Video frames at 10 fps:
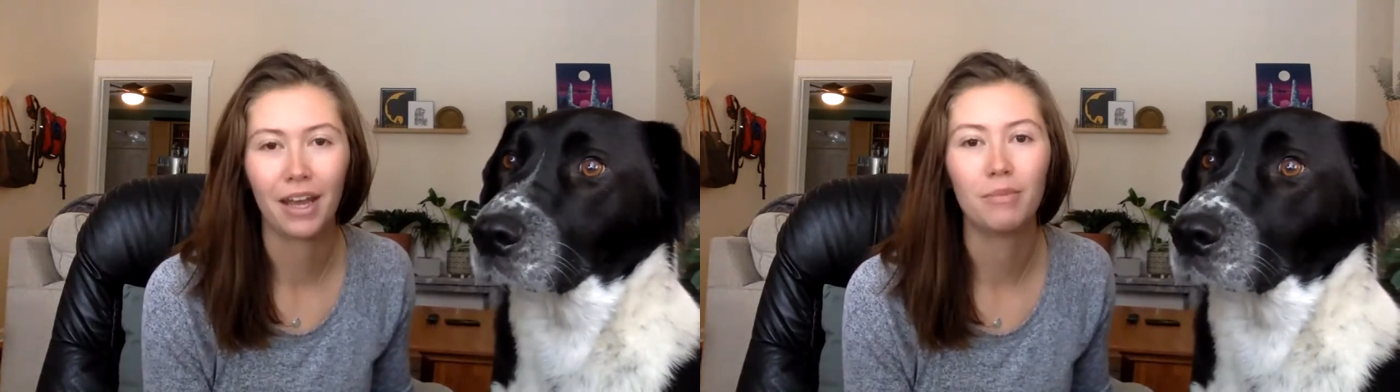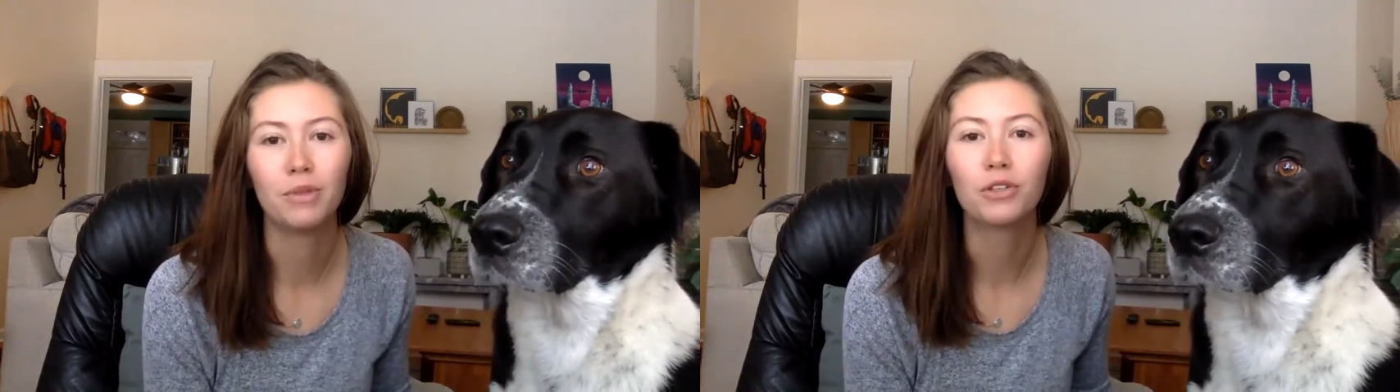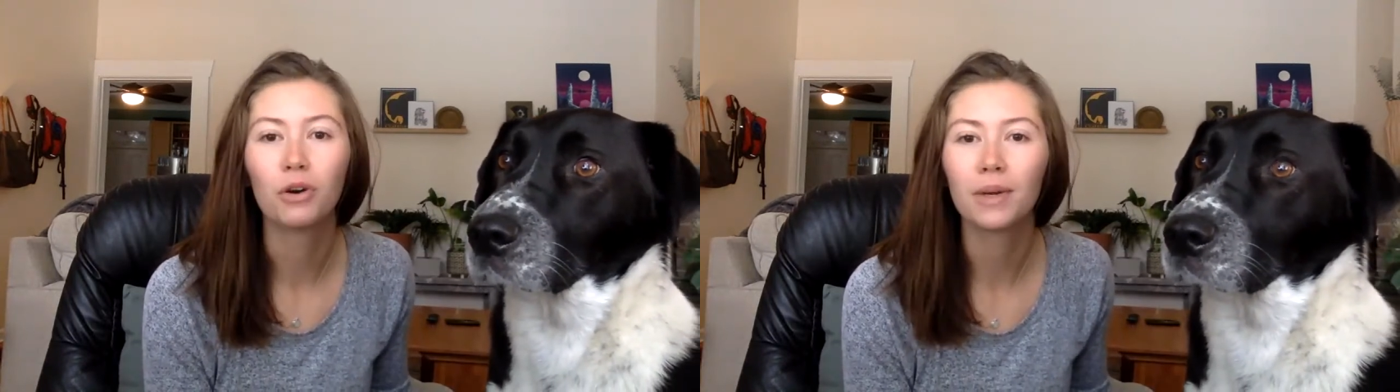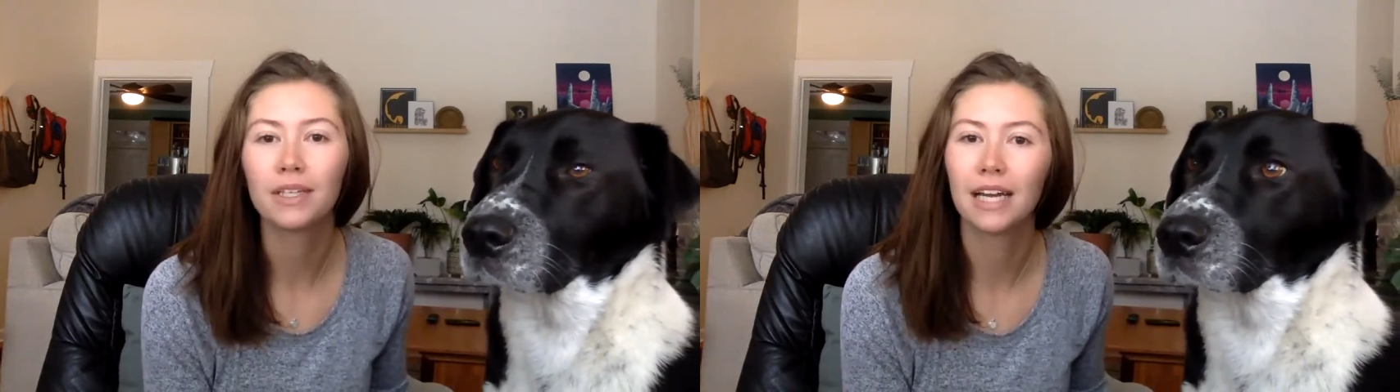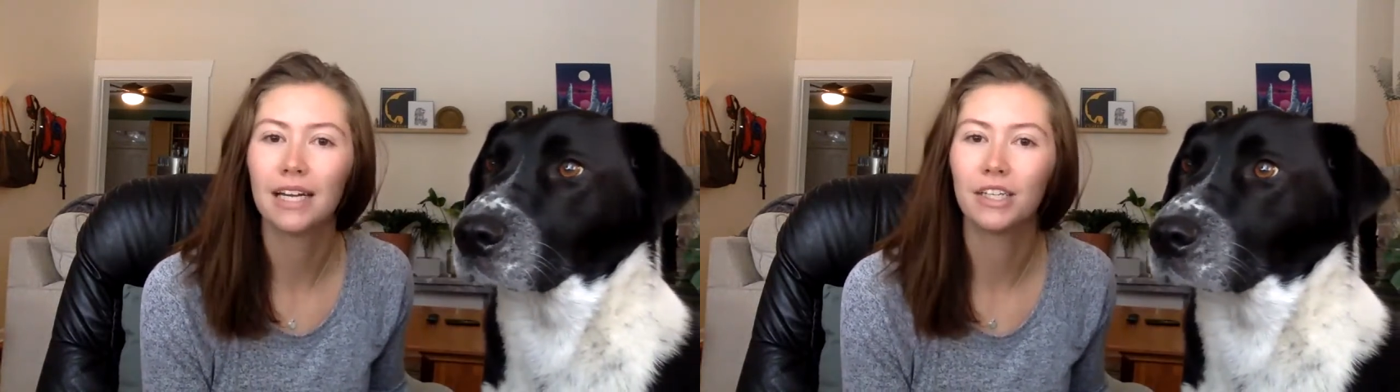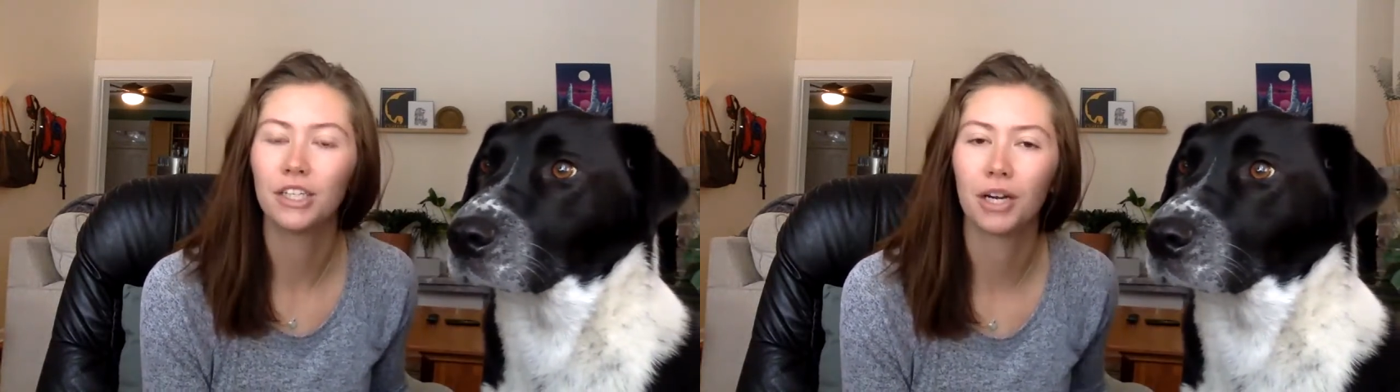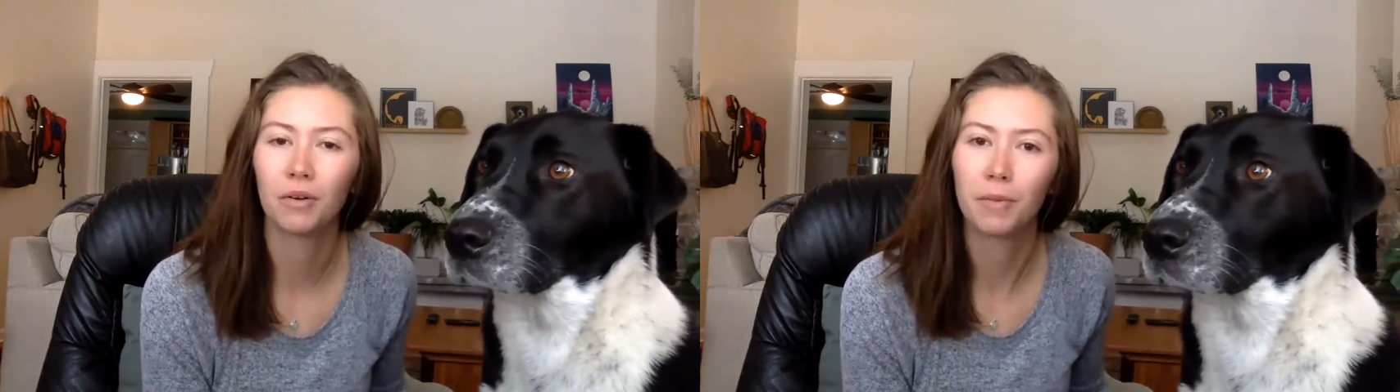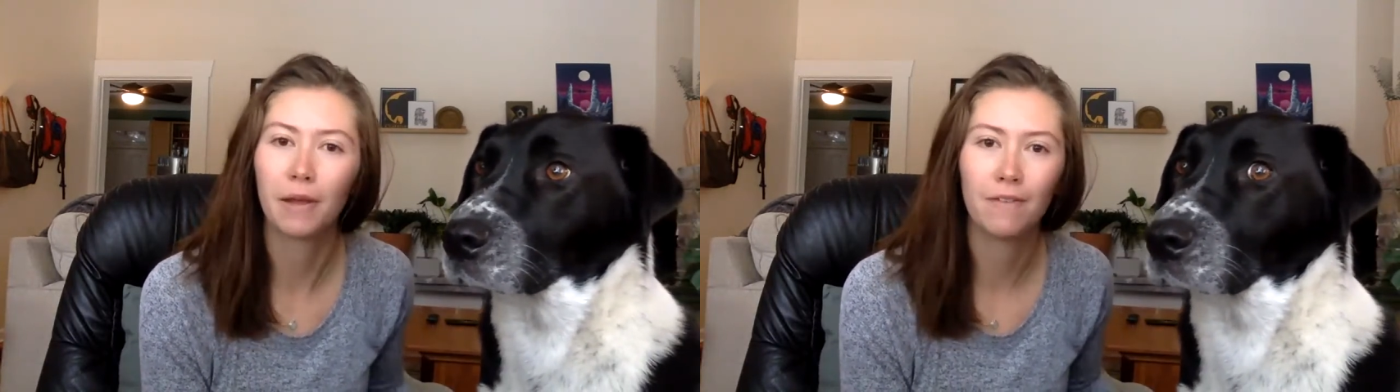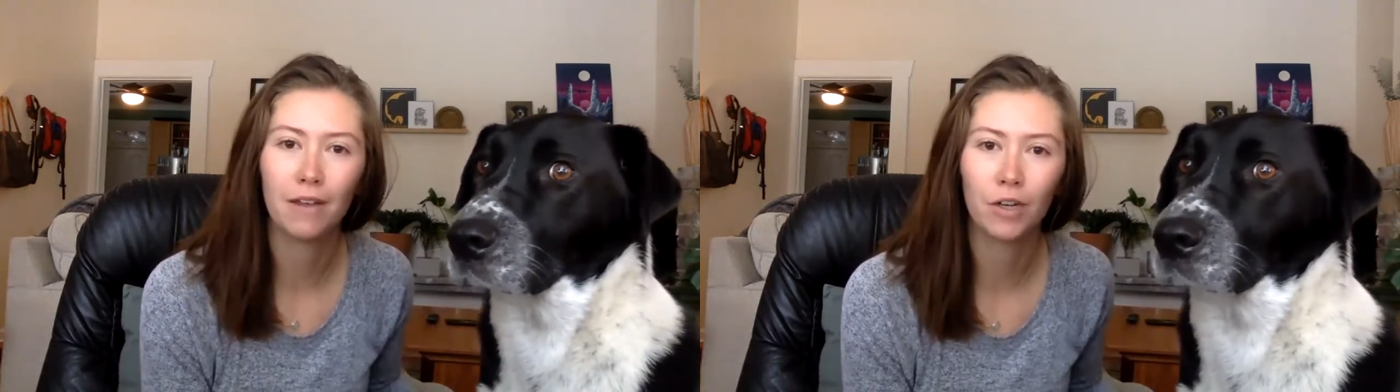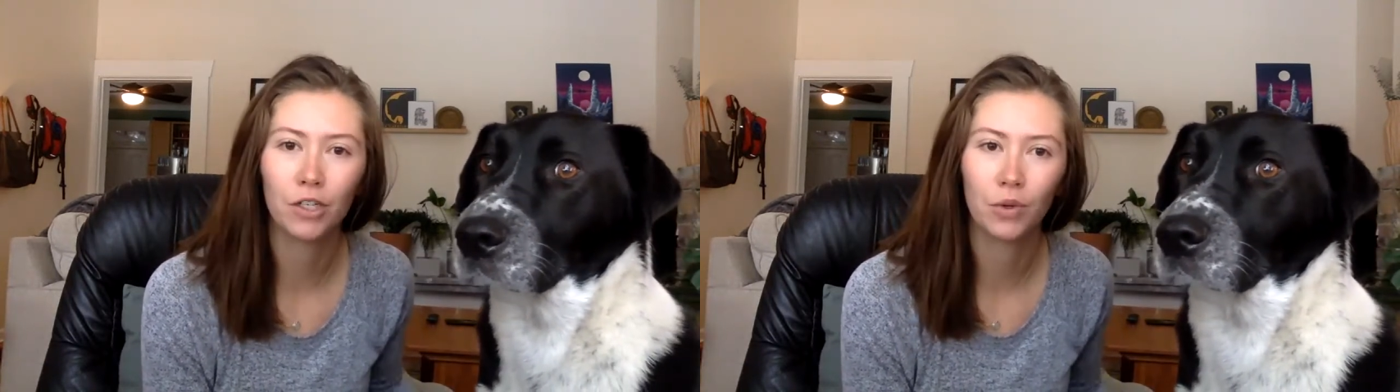and I'm so excited to share one of my
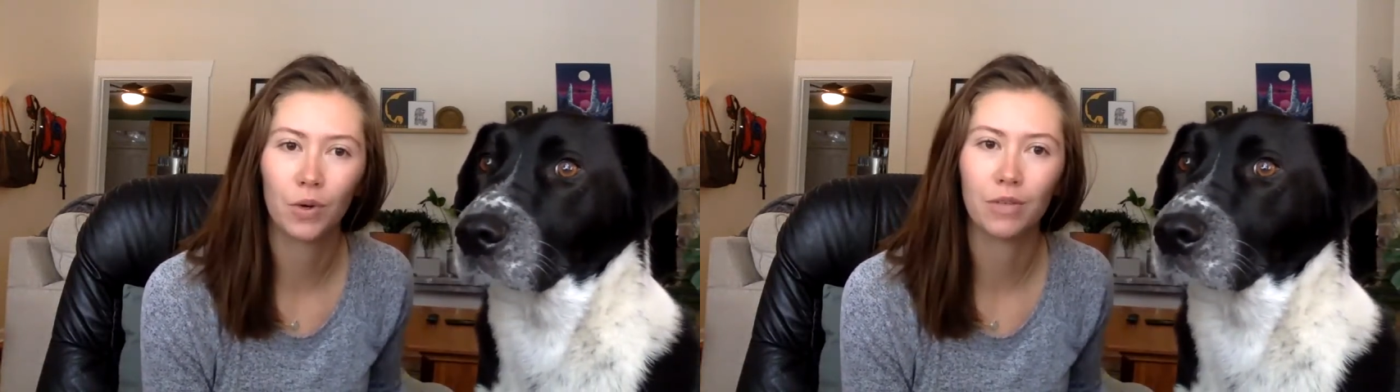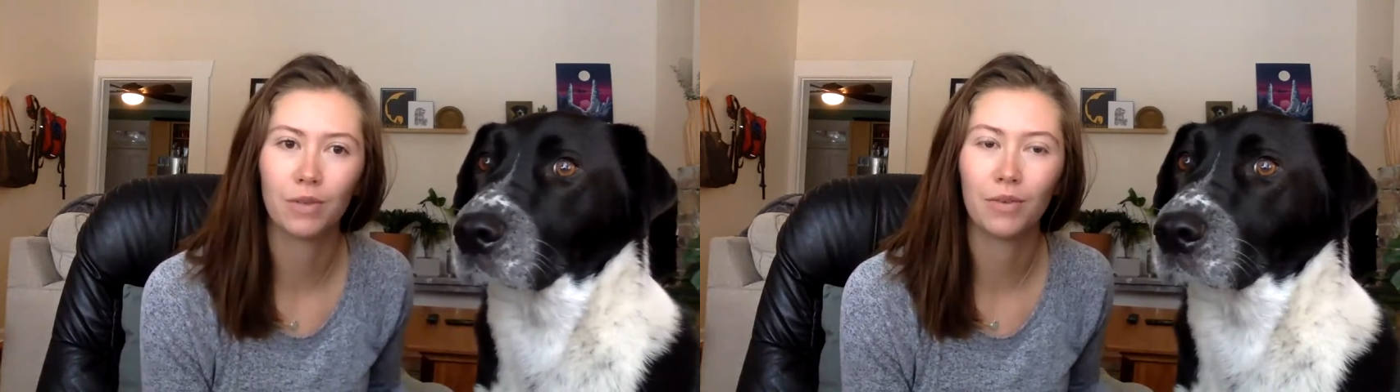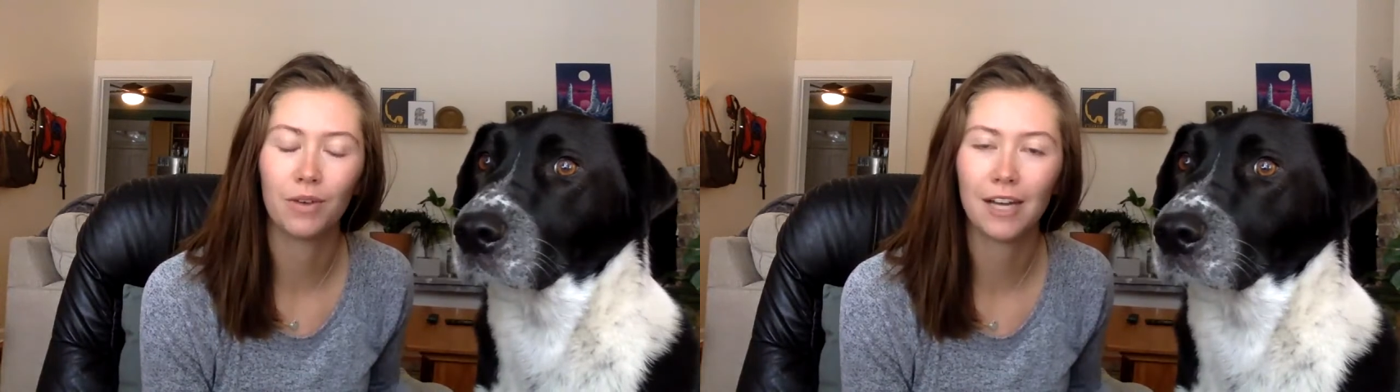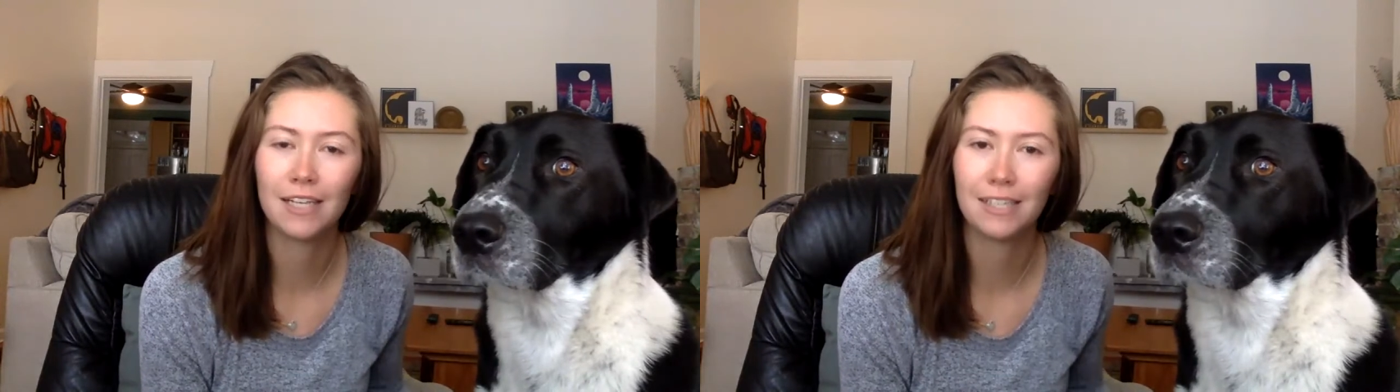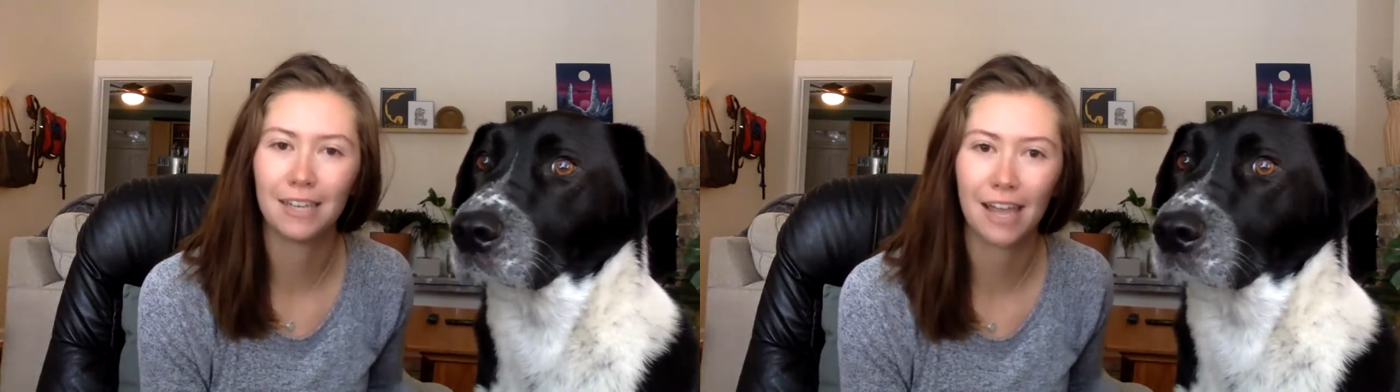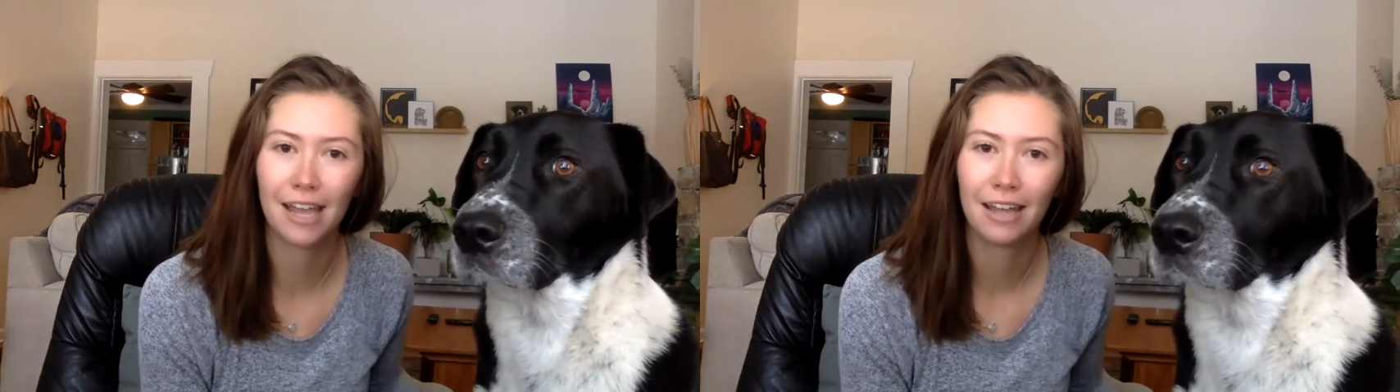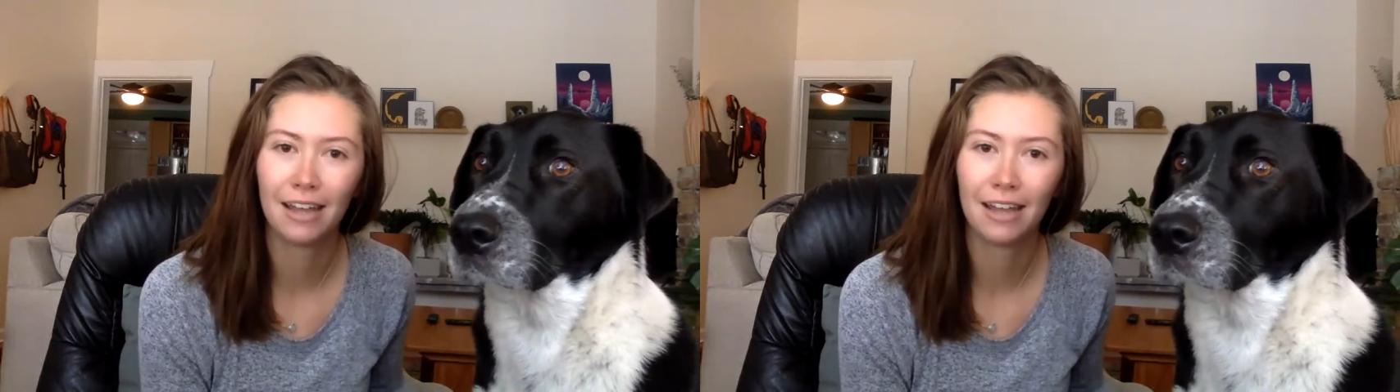favorite stories with you guys today.